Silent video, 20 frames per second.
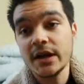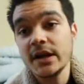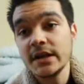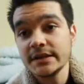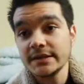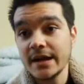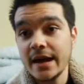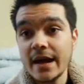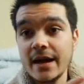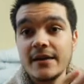to
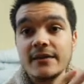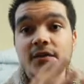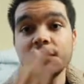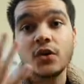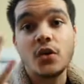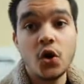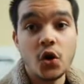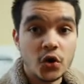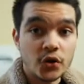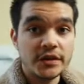have
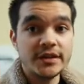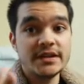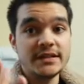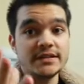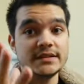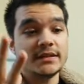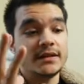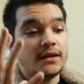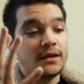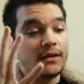all these
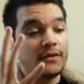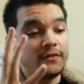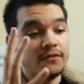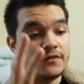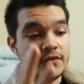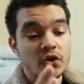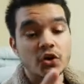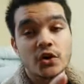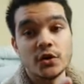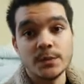
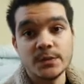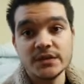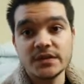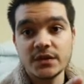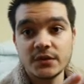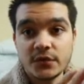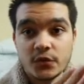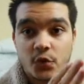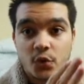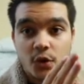verbs
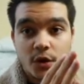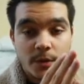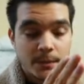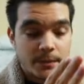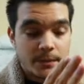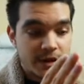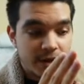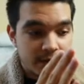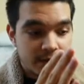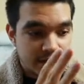for
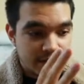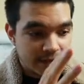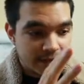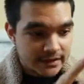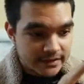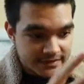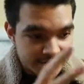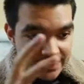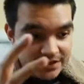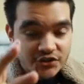in a
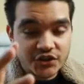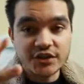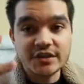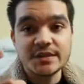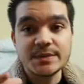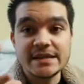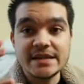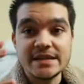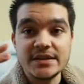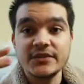section
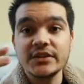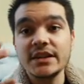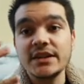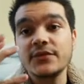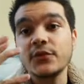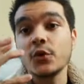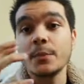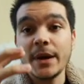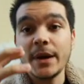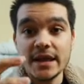specifically
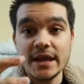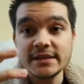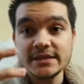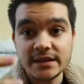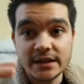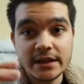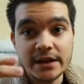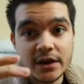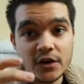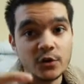for
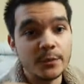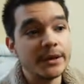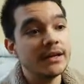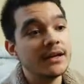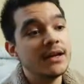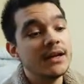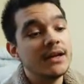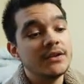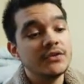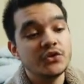Palestinian Arabic,
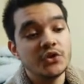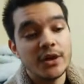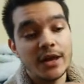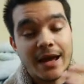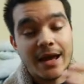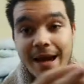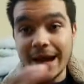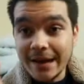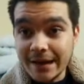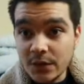so that
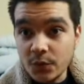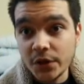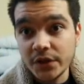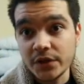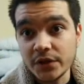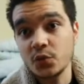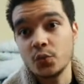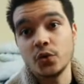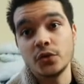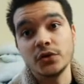anyone in
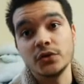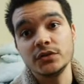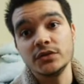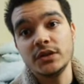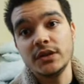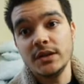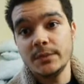the world,